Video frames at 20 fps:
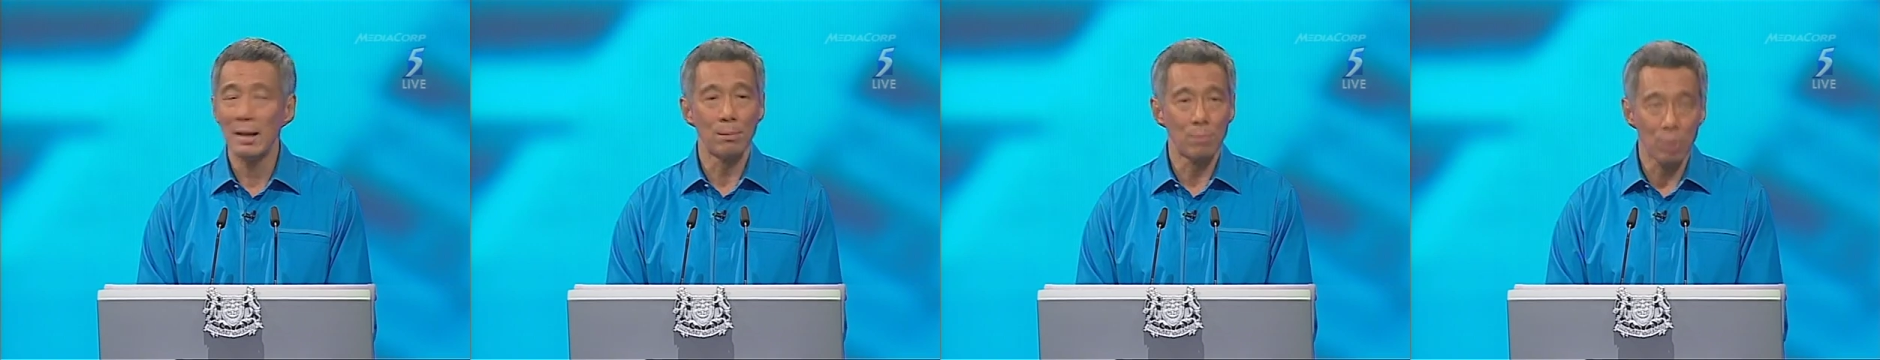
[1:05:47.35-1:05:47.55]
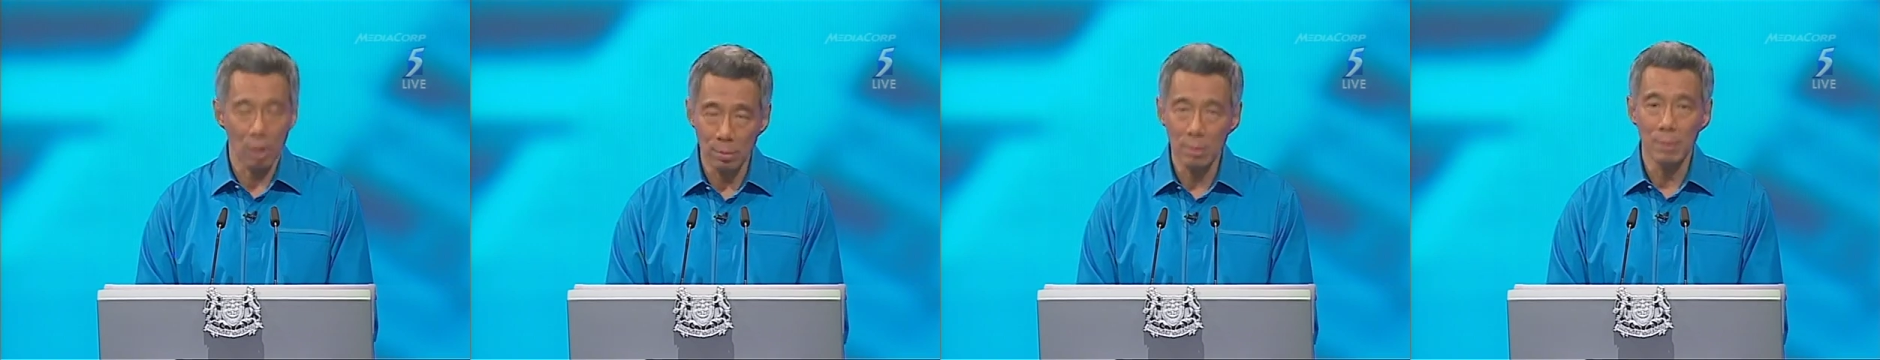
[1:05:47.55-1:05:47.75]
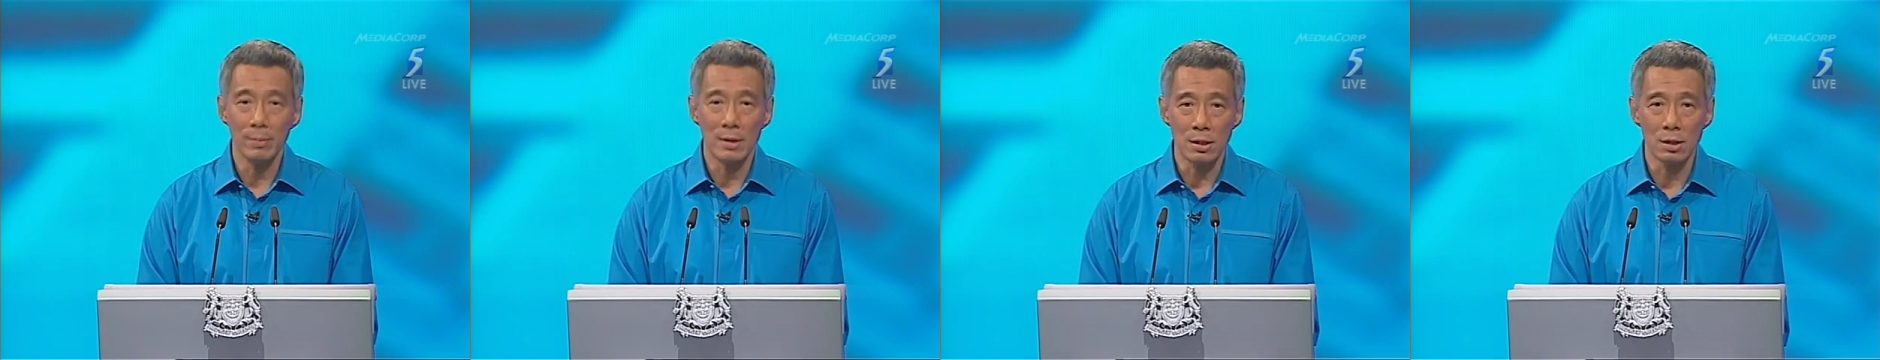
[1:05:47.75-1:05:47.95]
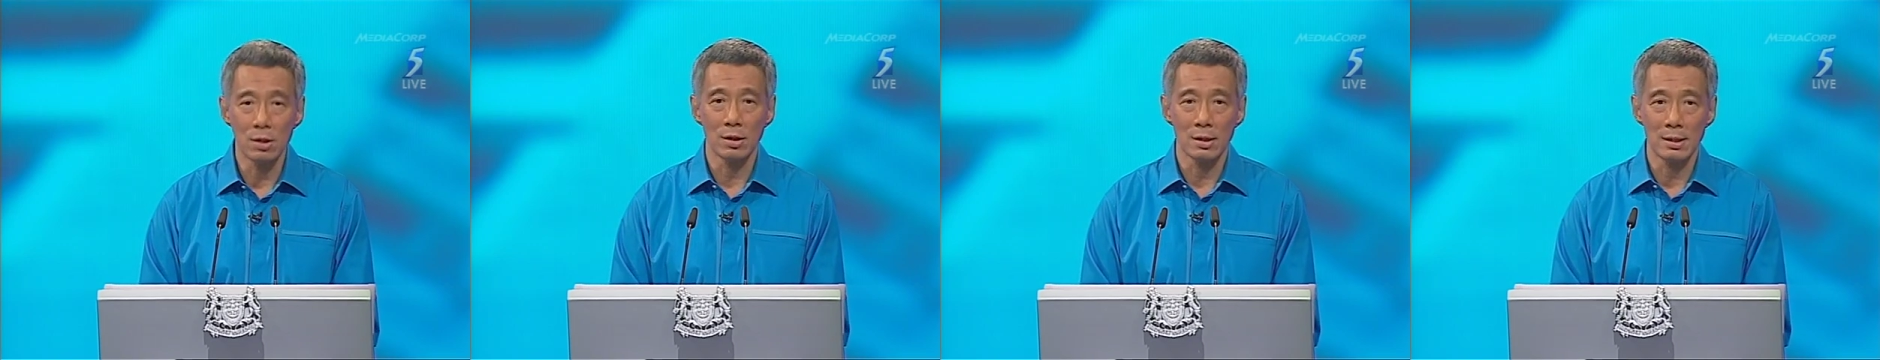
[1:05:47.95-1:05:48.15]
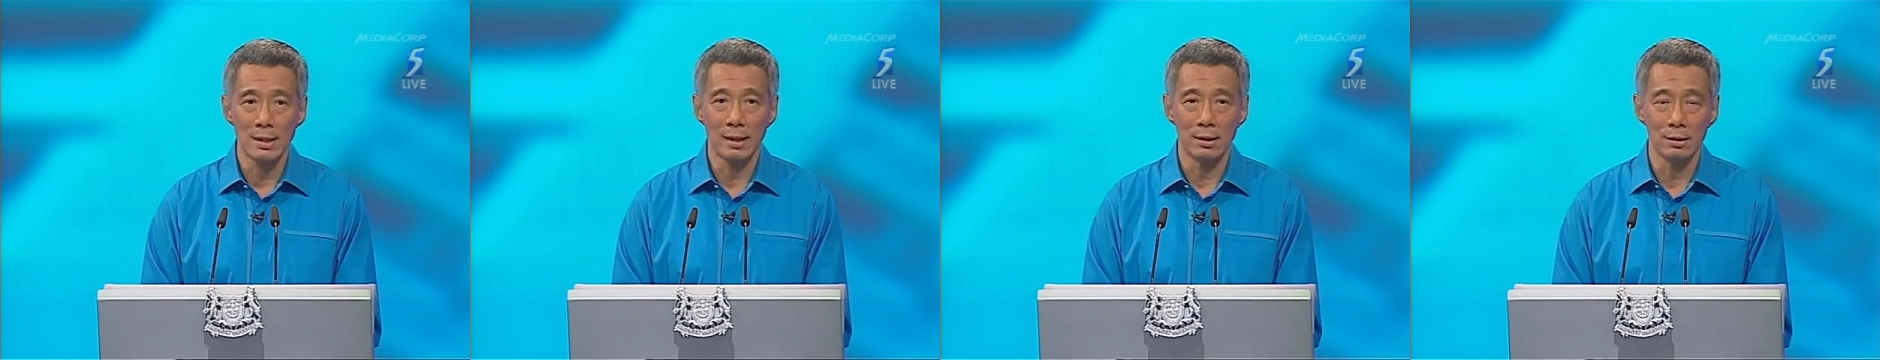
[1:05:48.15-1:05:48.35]
the problem is
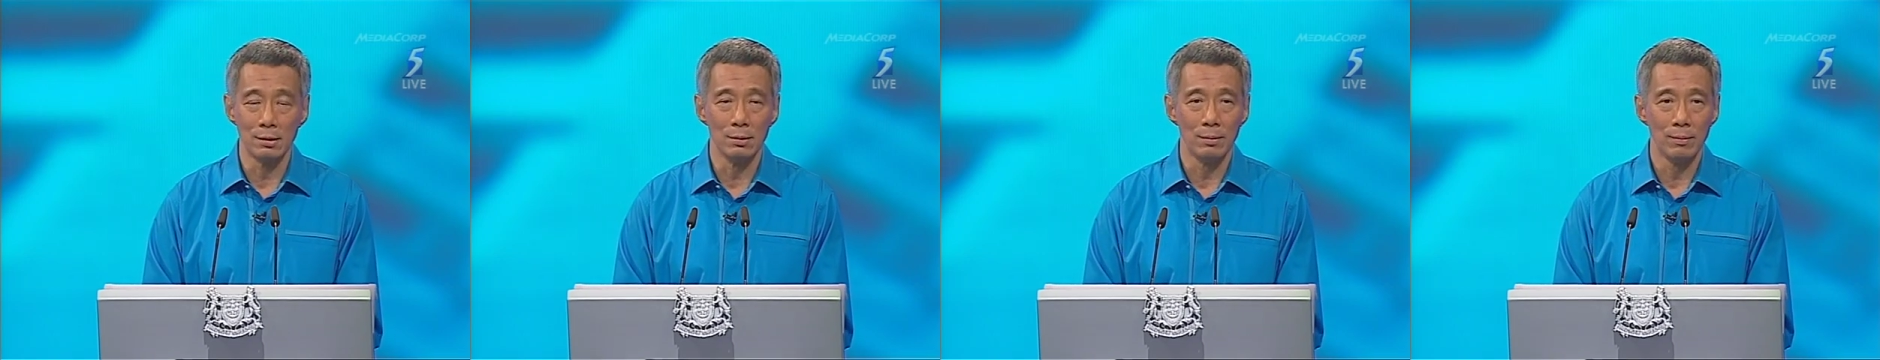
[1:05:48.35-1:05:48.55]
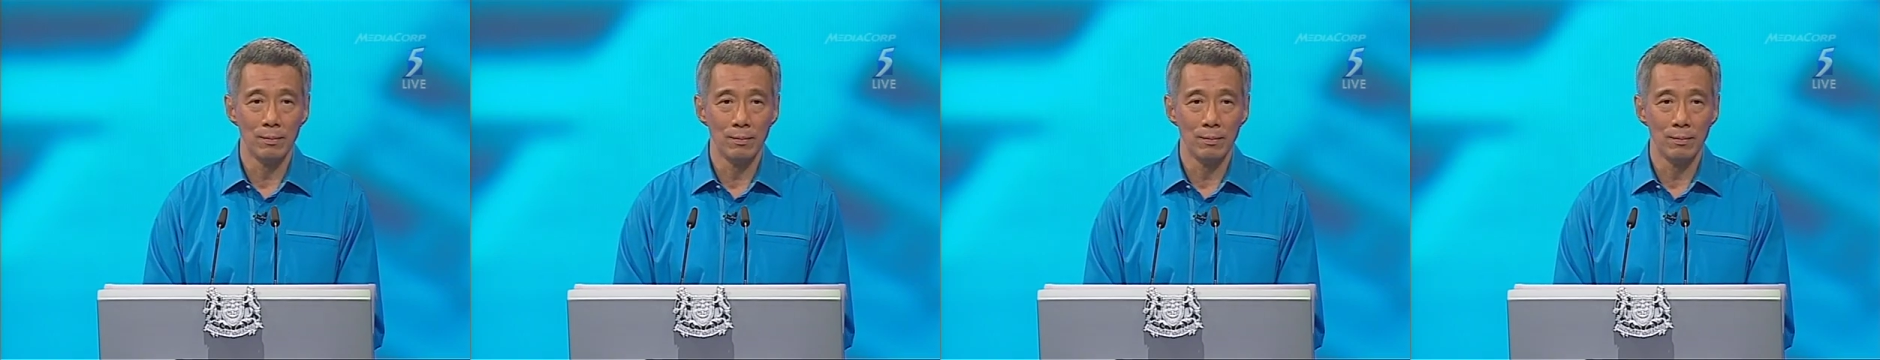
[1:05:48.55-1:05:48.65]
not settled.